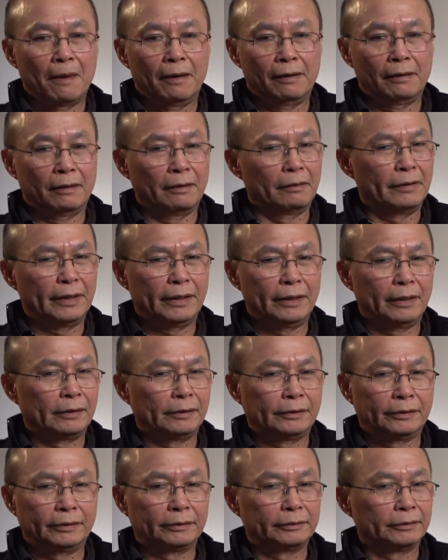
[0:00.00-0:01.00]
and
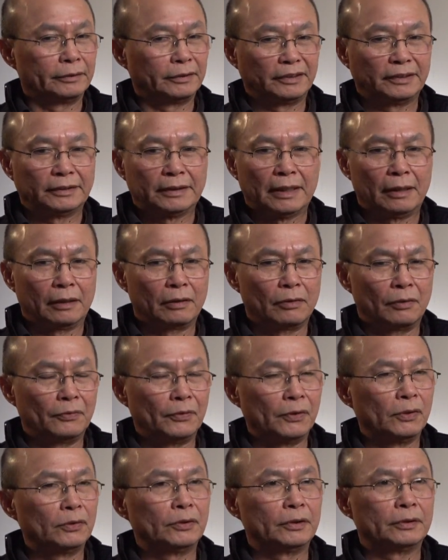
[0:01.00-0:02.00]
everything's kind of
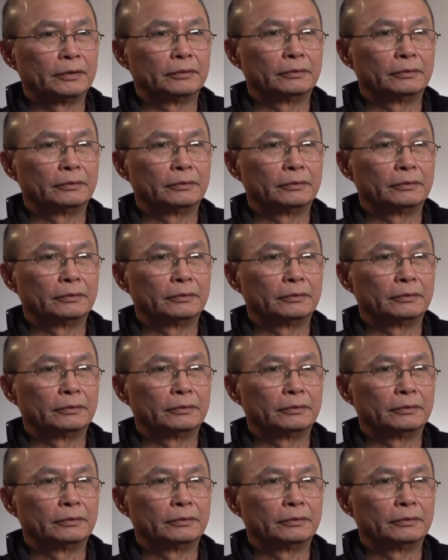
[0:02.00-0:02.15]
confused.